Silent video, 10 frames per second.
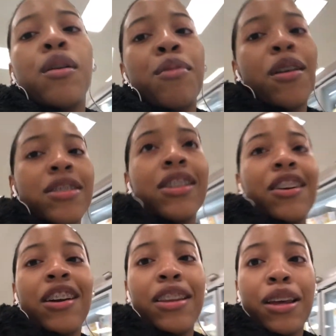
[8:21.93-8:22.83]
her personally or
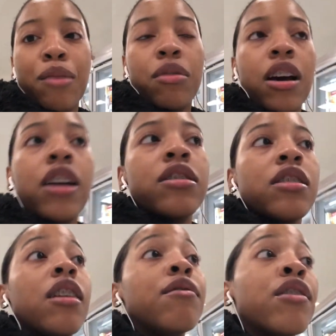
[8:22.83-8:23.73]
anything, but I just
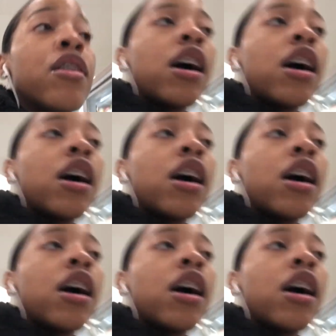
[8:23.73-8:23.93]
love her.